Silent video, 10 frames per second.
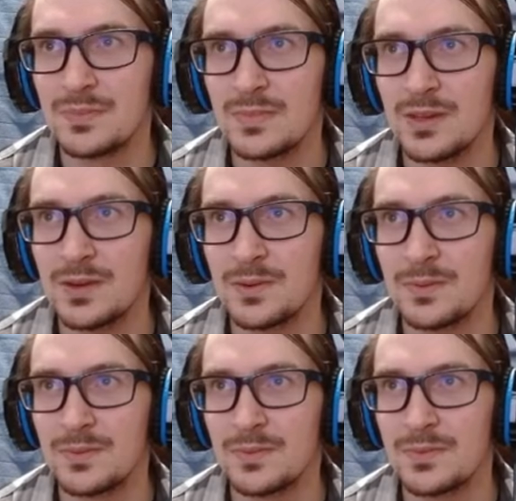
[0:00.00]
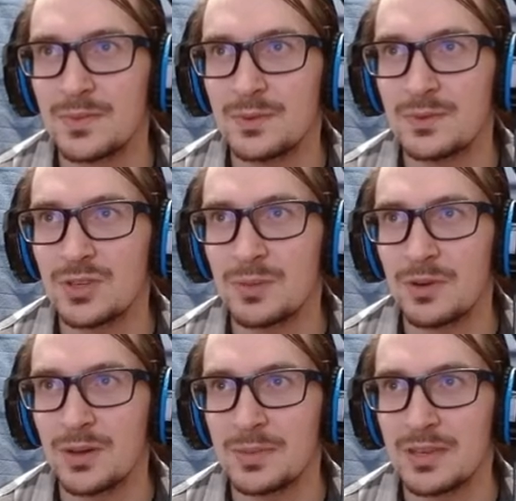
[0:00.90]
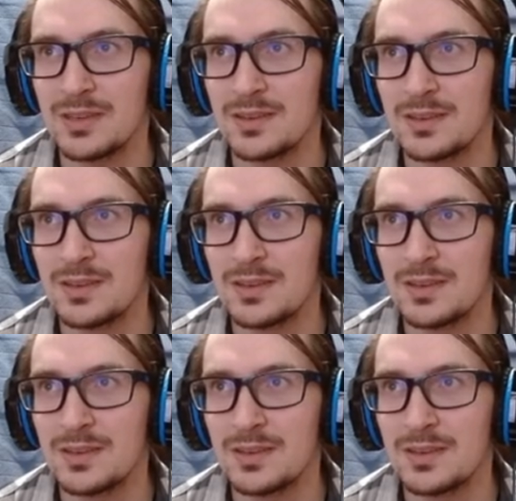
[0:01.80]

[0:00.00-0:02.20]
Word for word: No. Don't jump on me.